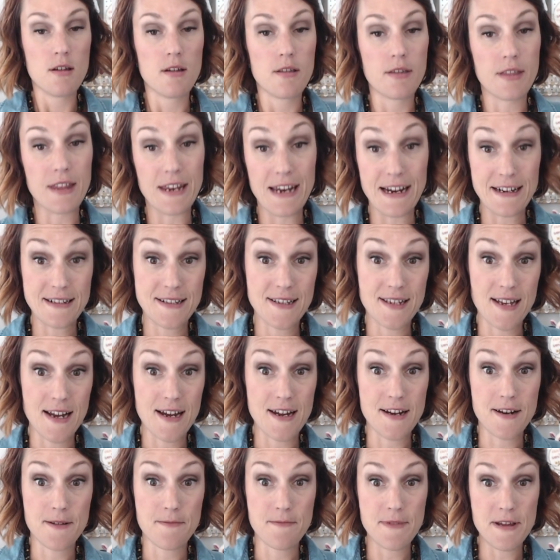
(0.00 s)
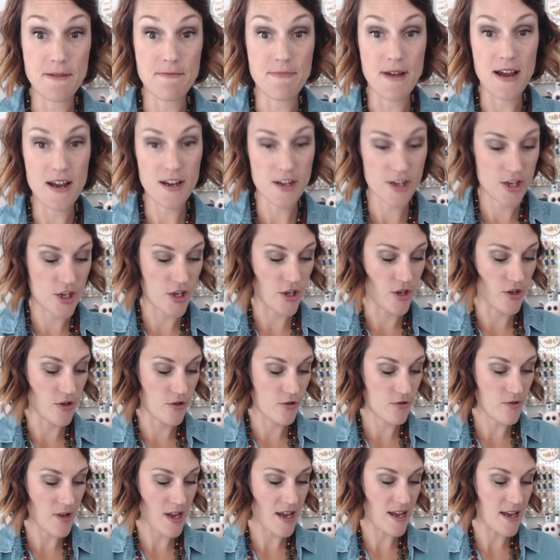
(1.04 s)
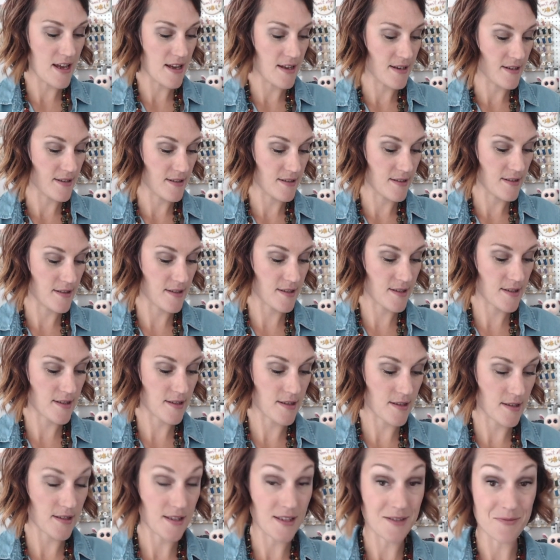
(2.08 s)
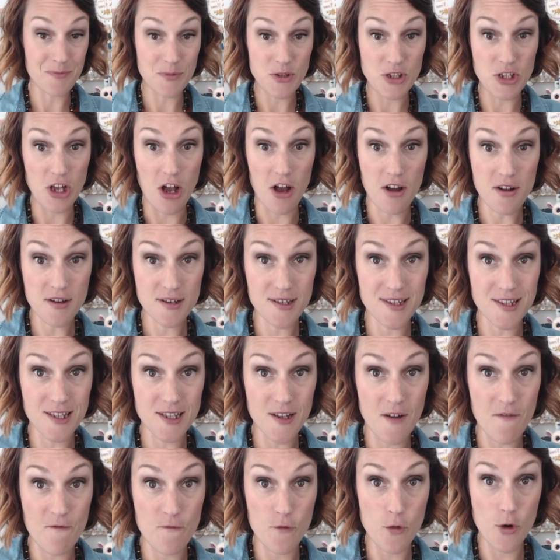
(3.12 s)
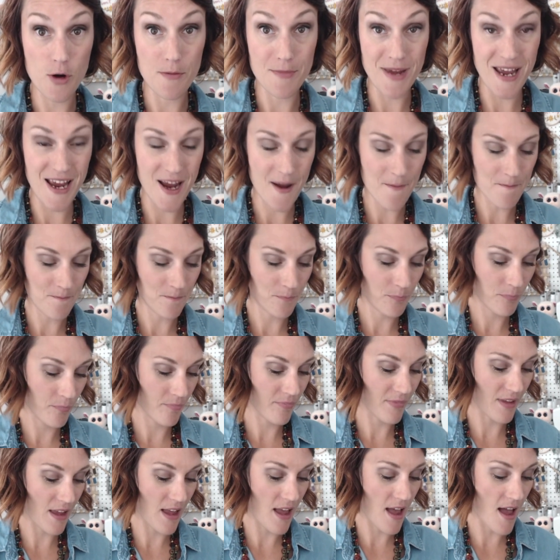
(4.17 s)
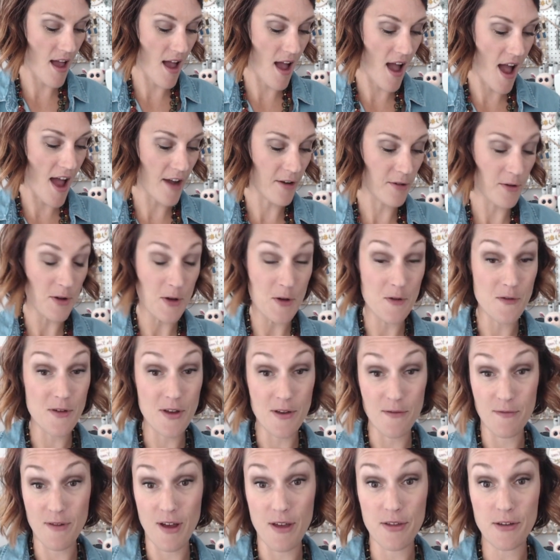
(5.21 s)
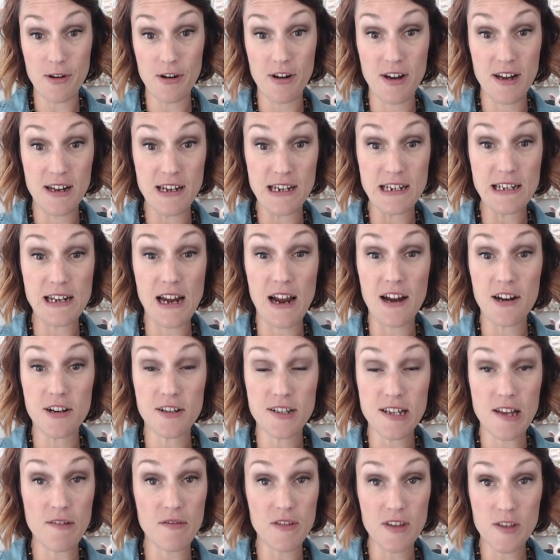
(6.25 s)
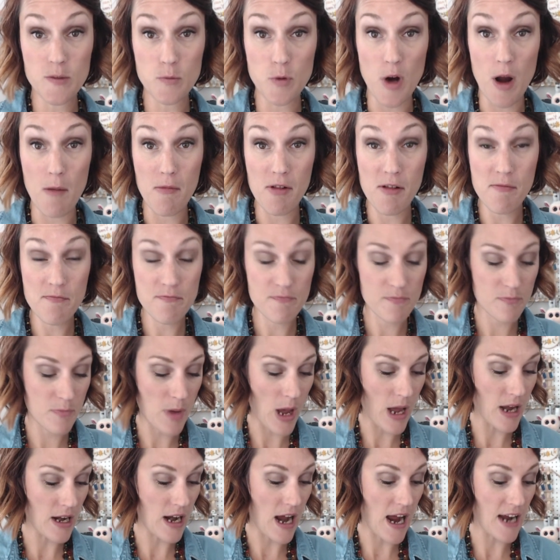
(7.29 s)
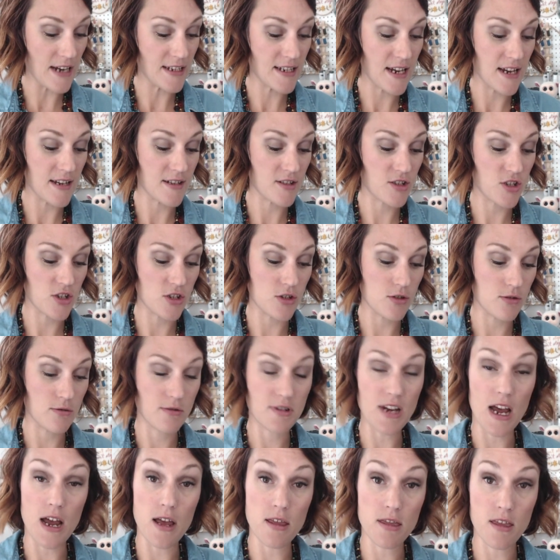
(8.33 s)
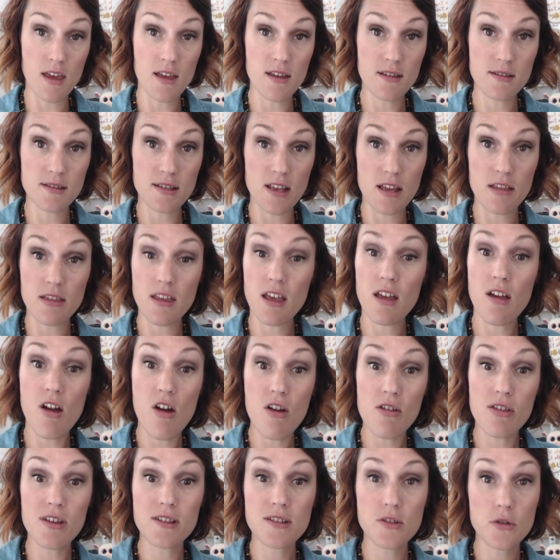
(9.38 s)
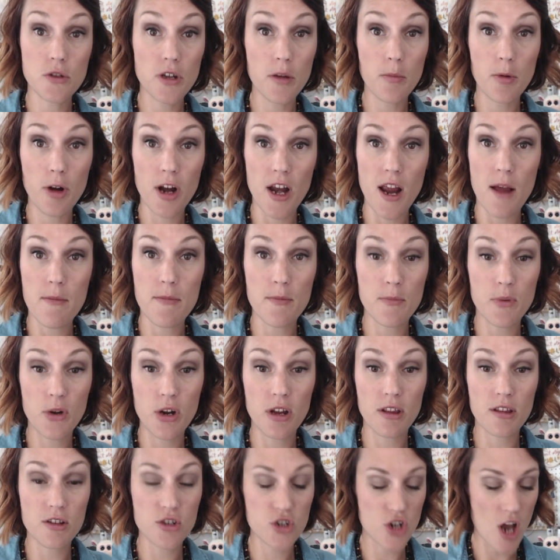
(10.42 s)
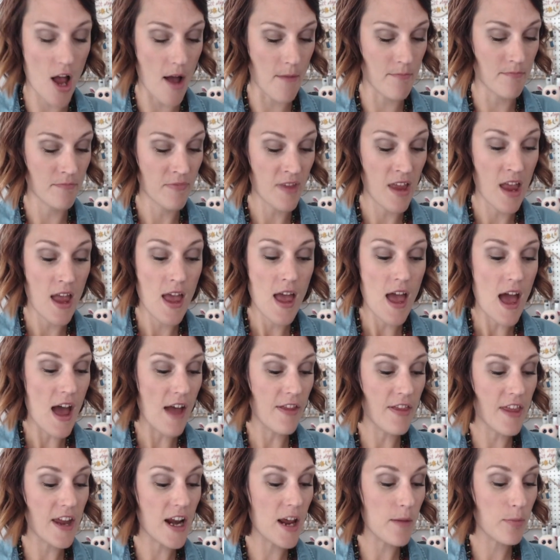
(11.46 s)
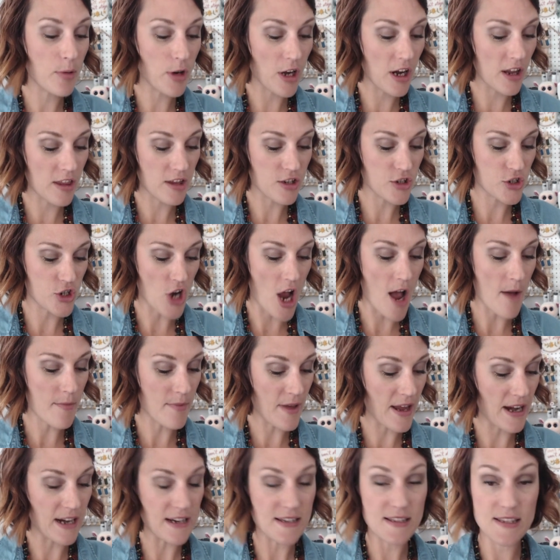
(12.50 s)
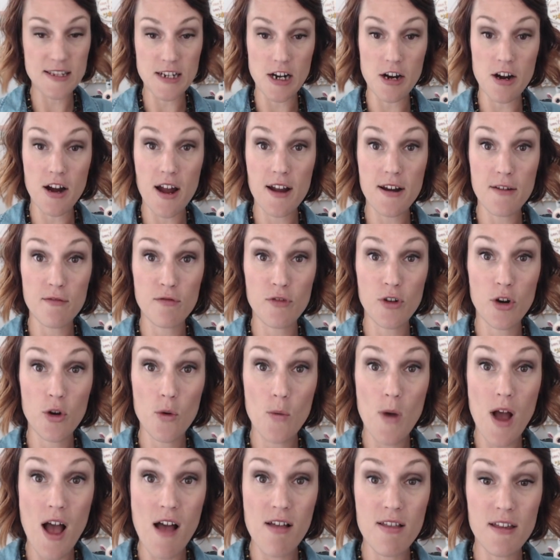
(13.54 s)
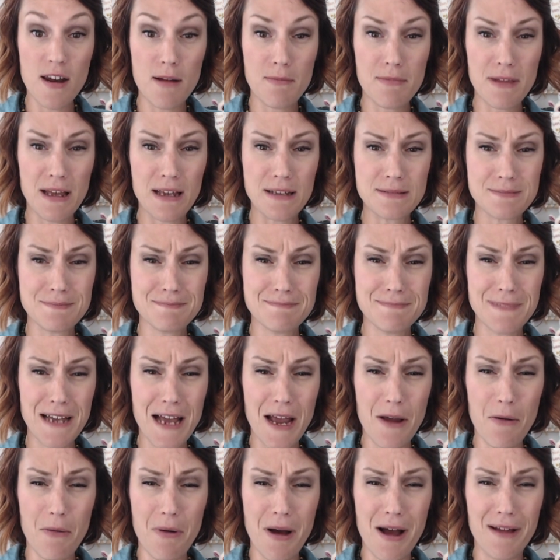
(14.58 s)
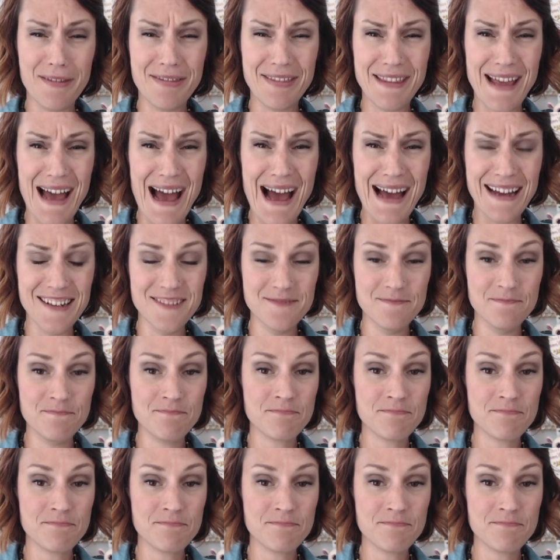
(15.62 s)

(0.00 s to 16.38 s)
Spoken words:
The next item in my queue is some socks for me. I don't know if other indie dyers have this problem, but I tend to dye things and think, oh, that's really pretty, I'm going to put it in the shop. And then I put it in the shop and I stare at it for a while and I'm like, I want that.